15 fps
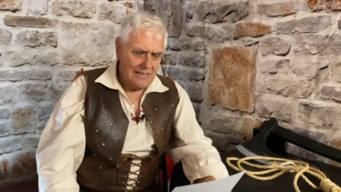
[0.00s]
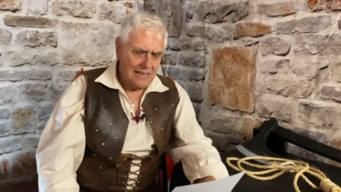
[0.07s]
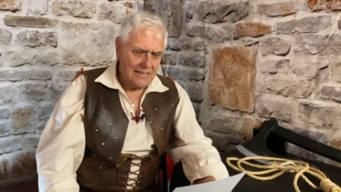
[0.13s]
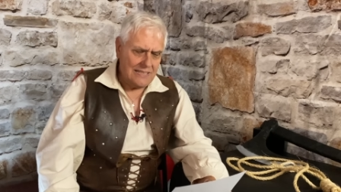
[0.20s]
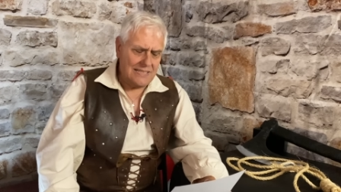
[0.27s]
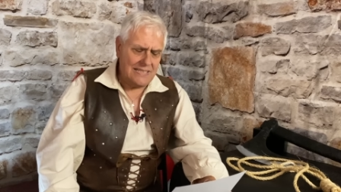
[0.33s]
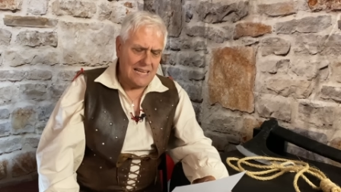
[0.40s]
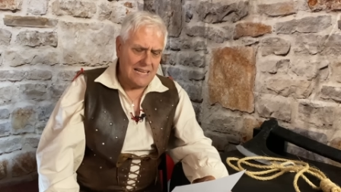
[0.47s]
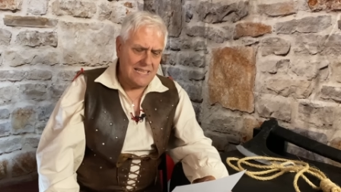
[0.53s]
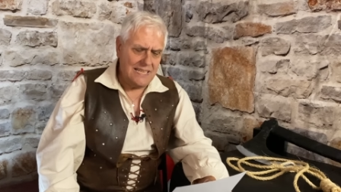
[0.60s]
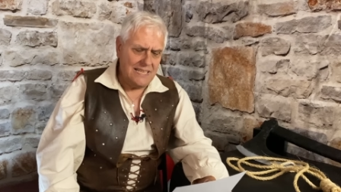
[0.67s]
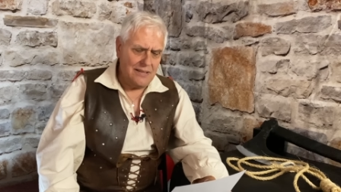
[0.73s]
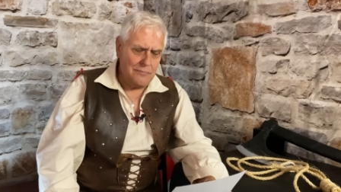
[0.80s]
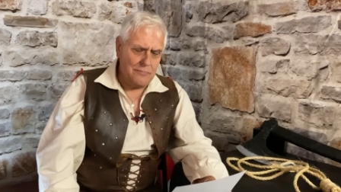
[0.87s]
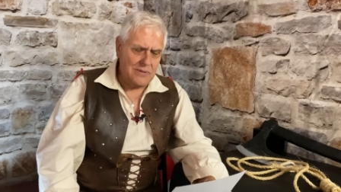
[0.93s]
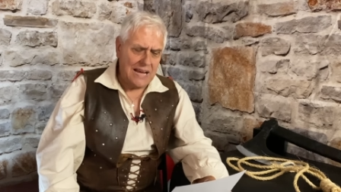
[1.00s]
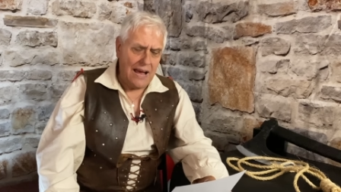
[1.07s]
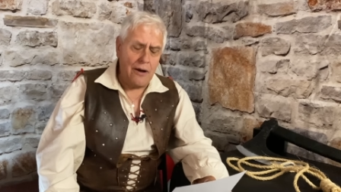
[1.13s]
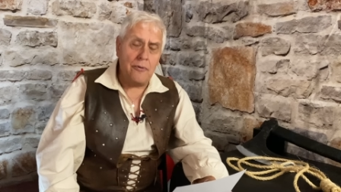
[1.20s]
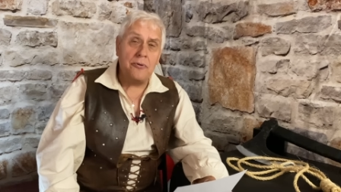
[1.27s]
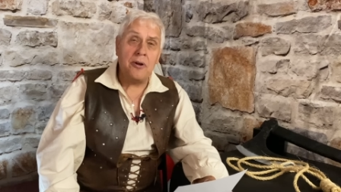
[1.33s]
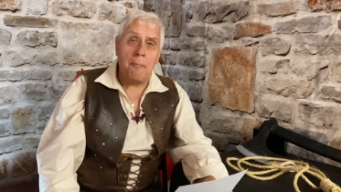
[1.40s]
And setting them
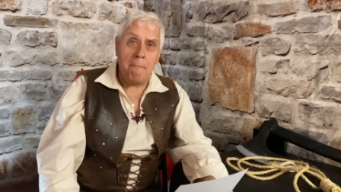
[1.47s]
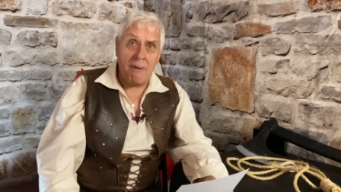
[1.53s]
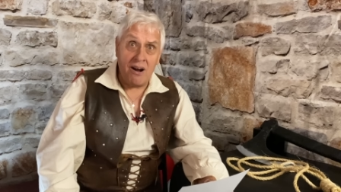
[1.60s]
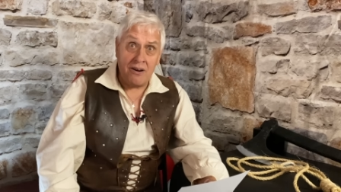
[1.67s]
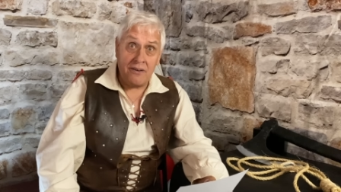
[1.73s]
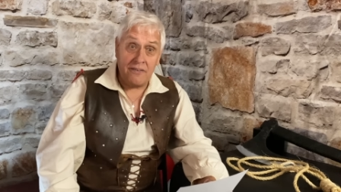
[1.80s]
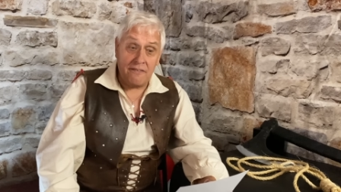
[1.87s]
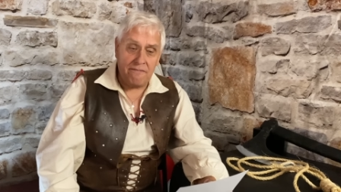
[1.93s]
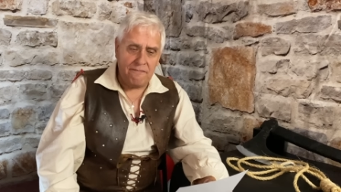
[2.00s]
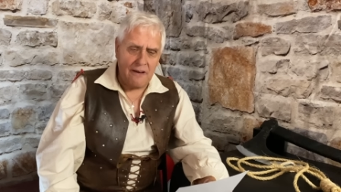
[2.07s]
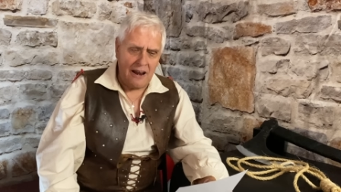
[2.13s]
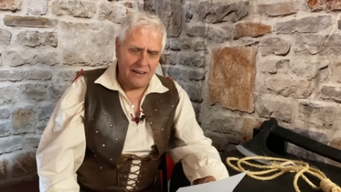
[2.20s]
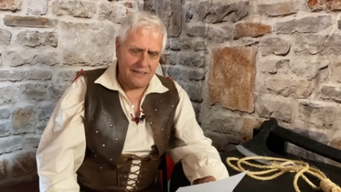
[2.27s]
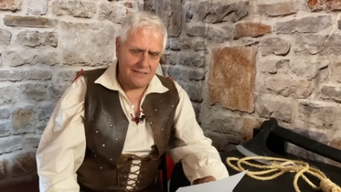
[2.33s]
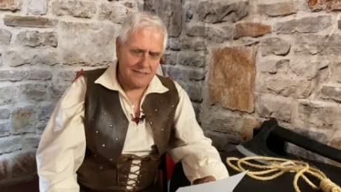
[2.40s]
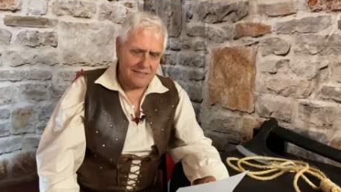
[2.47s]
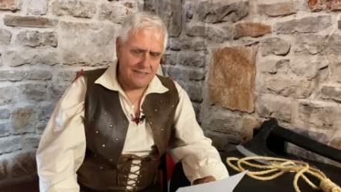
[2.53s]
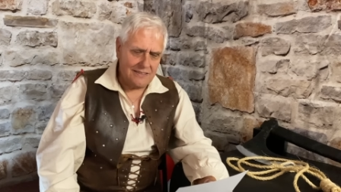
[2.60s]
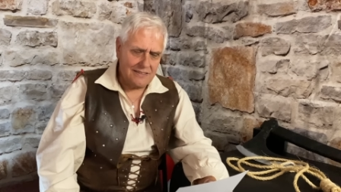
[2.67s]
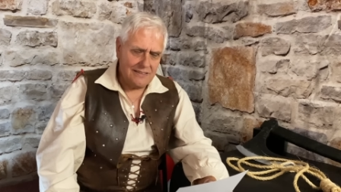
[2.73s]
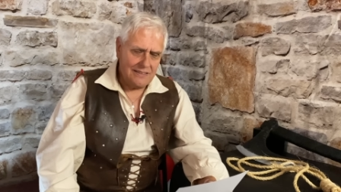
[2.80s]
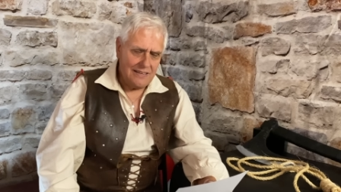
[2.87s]
down among the felons,
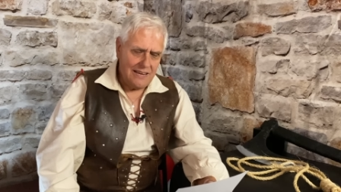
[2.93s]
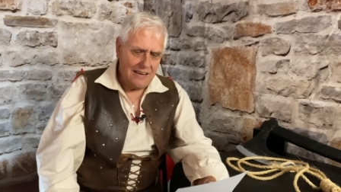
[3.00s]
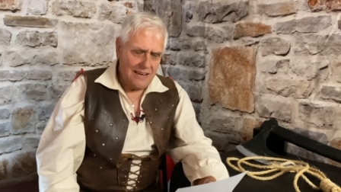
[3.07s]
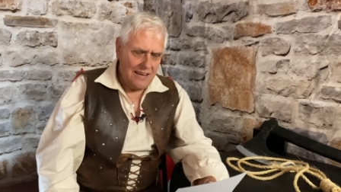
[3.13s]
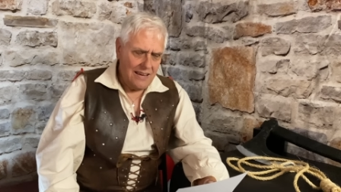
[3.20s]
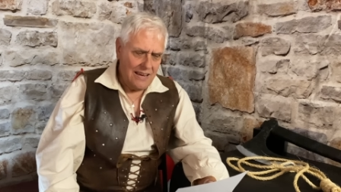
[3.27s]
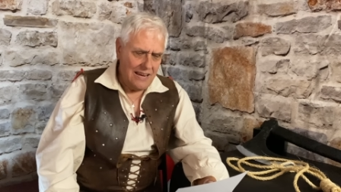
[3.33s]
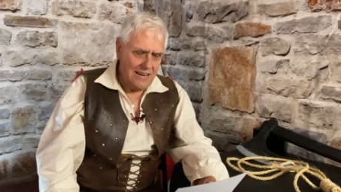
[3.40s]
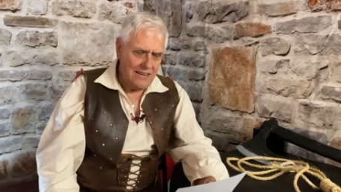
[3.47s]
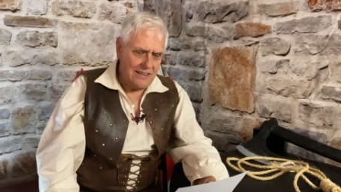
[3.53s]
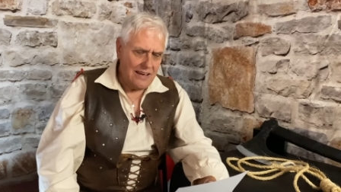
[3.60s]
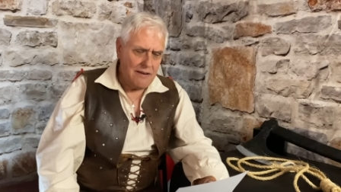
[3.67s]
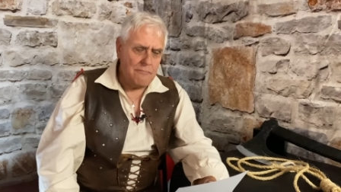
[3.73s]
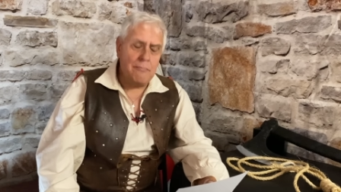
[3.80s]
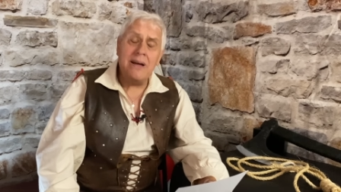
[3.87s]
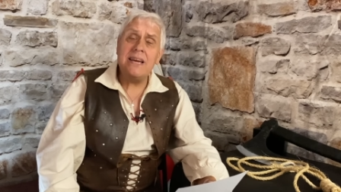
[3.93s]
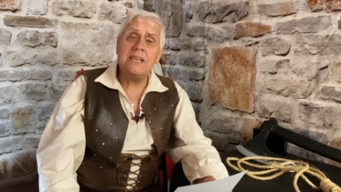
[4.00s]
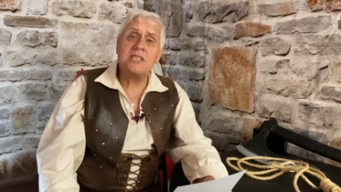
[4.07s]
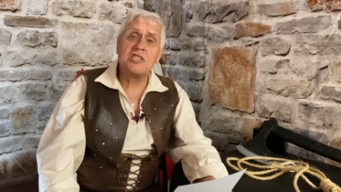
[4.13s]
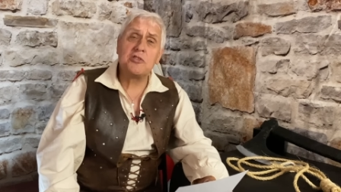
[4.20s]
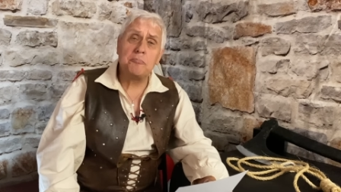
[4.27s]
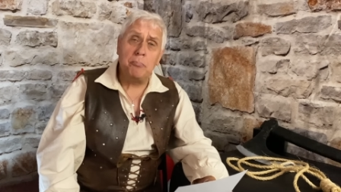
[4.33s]
he then made
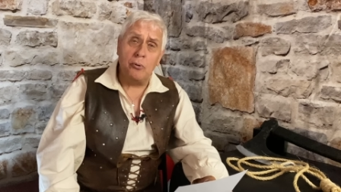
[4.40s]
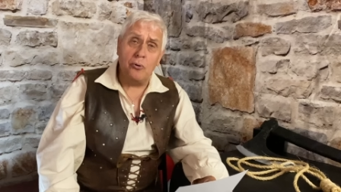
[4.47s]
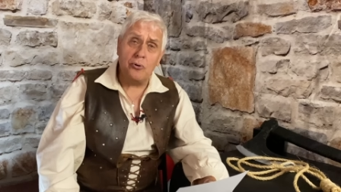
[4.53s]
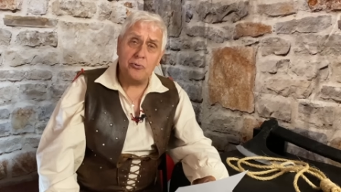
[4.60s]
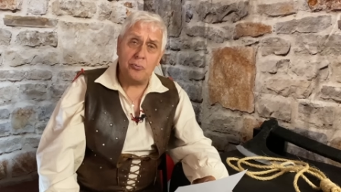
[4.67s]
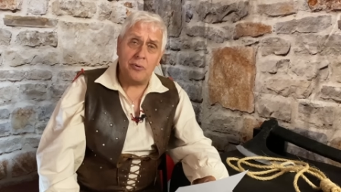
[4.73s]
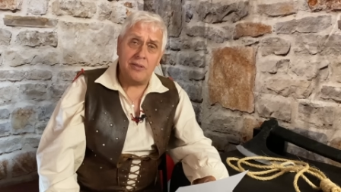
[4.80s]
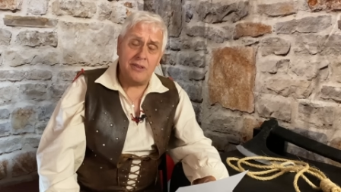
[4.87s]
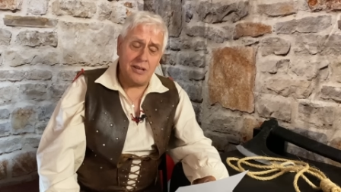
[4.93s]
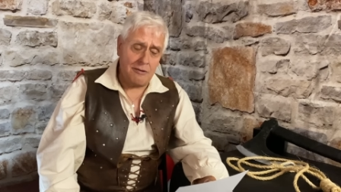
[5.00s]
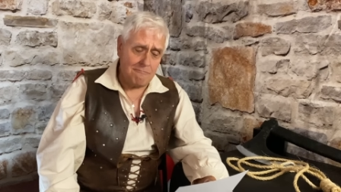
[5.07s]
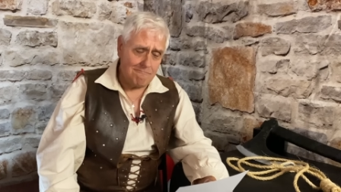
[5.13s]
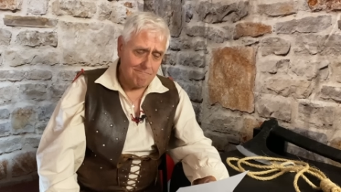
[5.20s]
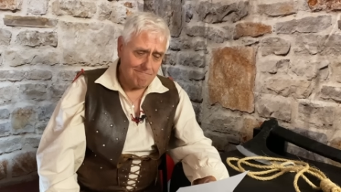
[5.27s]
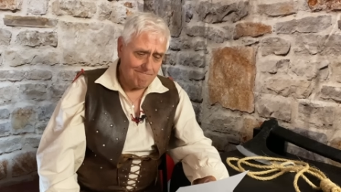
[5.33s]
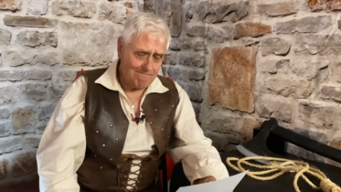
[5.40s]
sport with them